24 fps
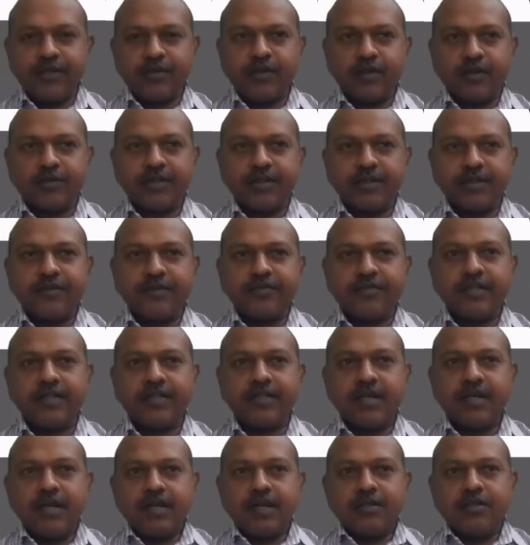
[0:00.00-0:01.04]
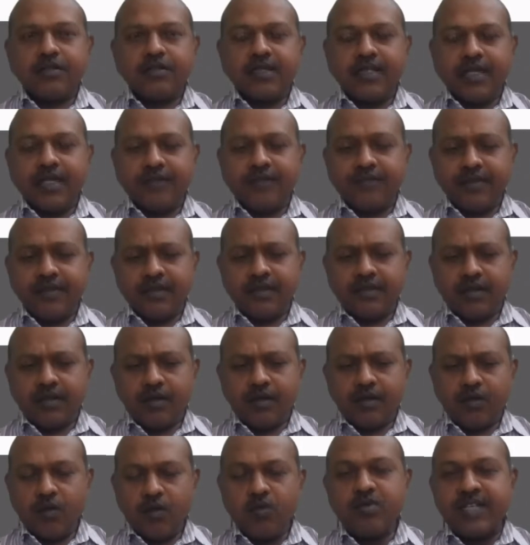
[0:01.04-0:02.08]
Dr. Griffin. Dr. Griffin,
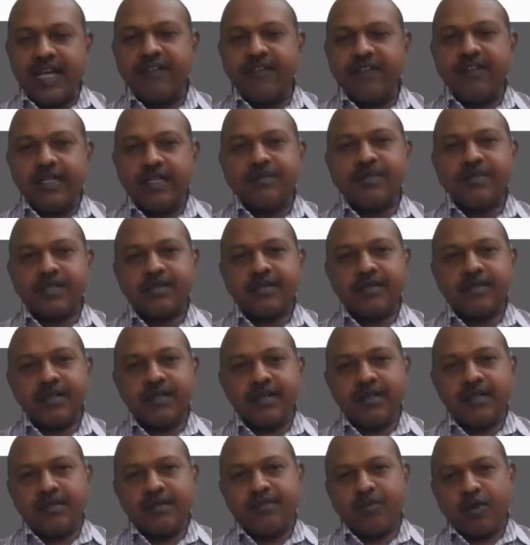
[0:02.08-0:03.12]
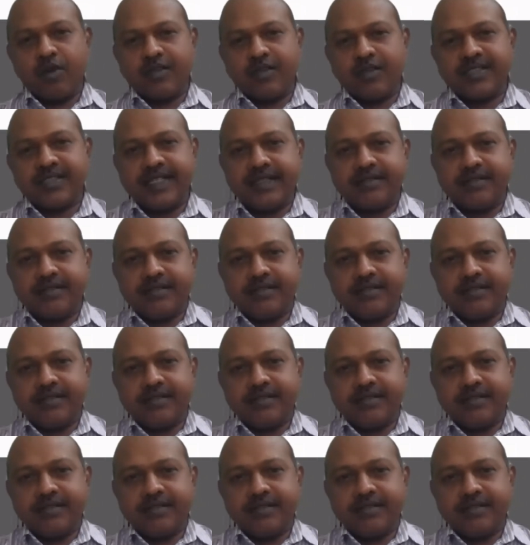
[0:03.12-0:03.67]
who develops prostate?